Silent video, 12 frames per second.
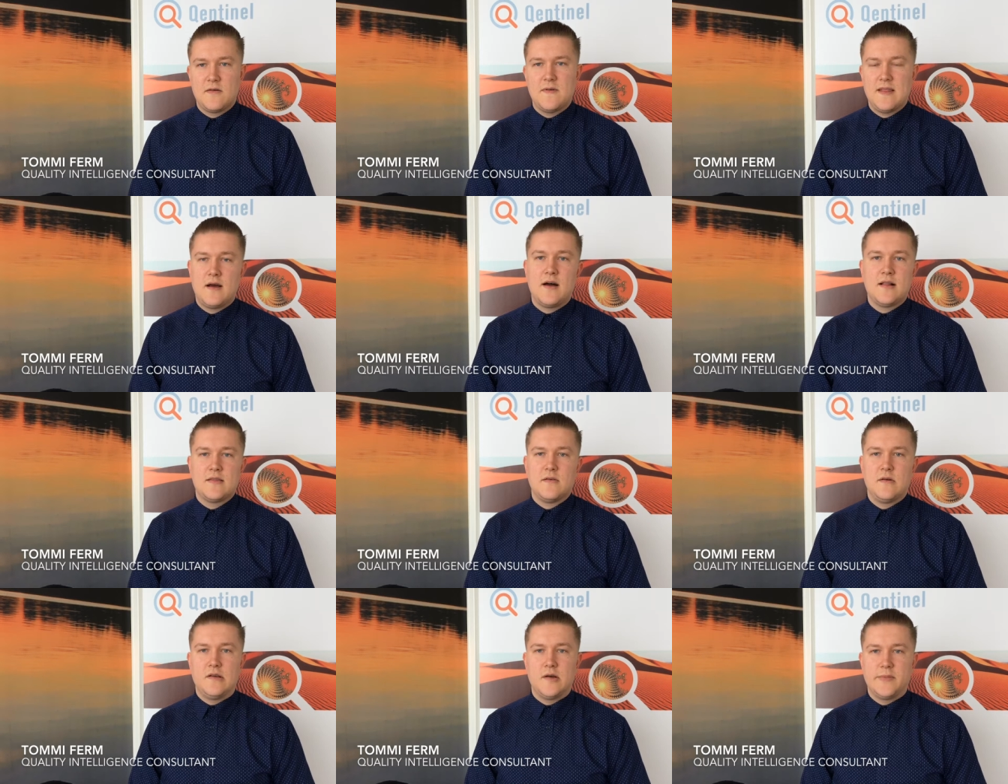with Aalto
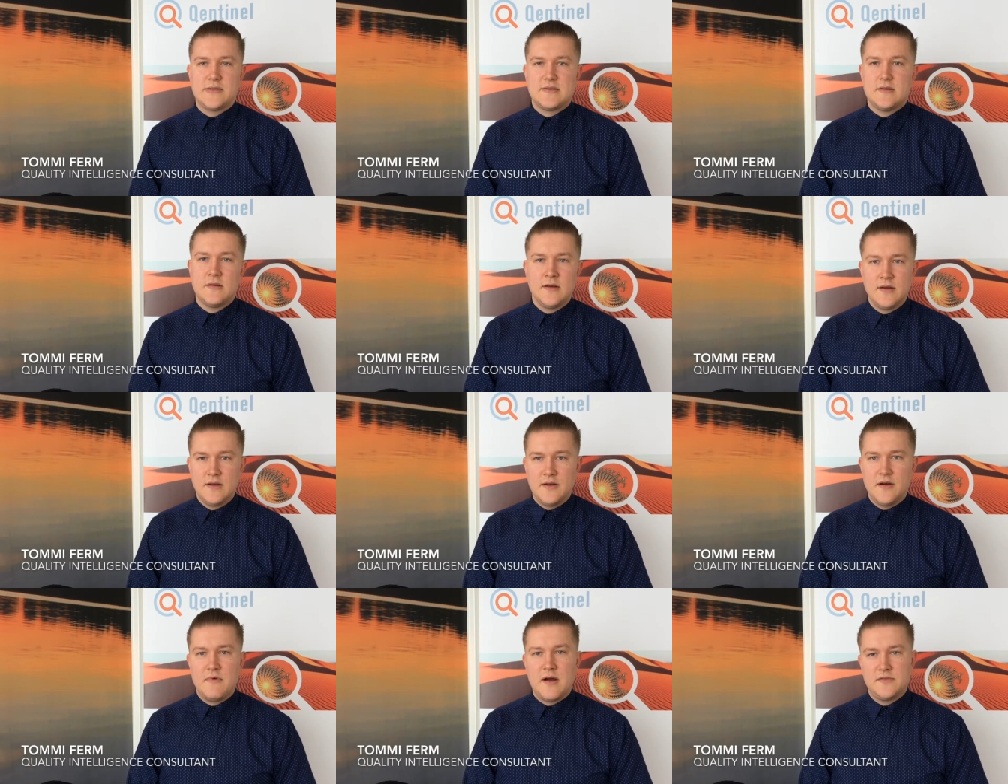yliopisto
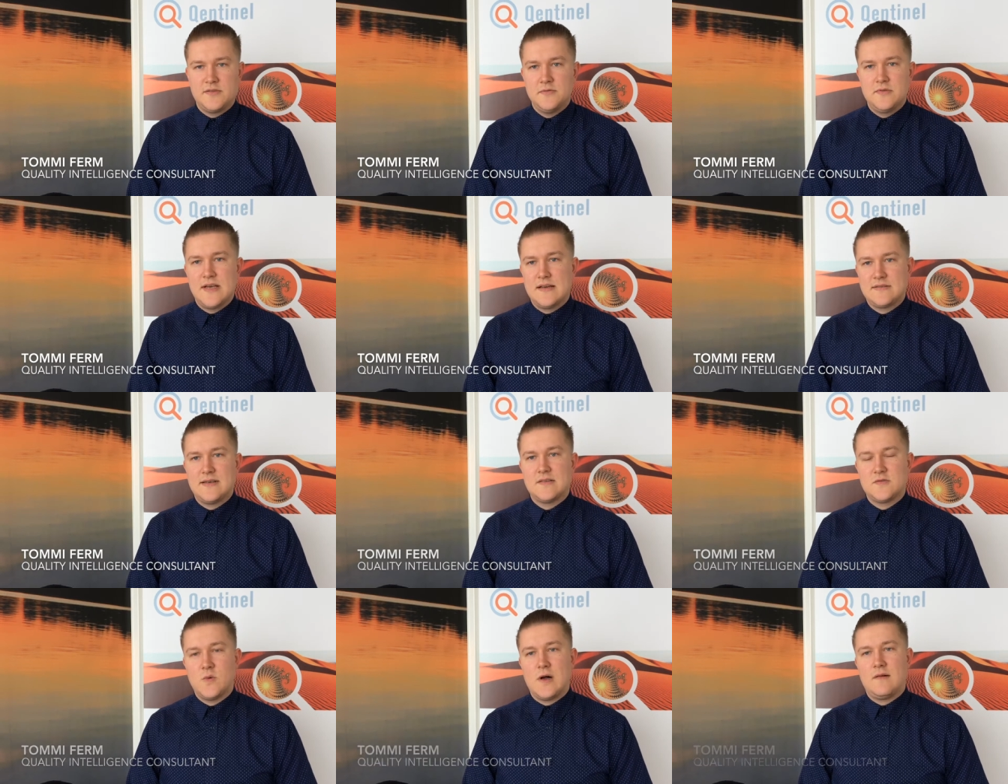around
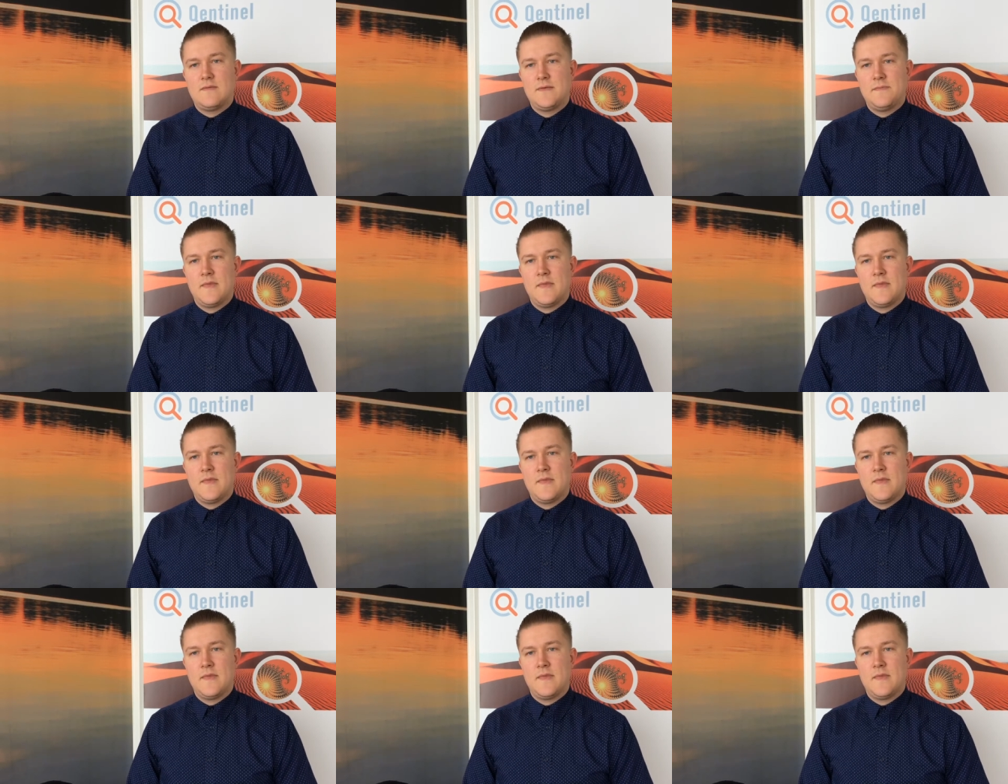2012.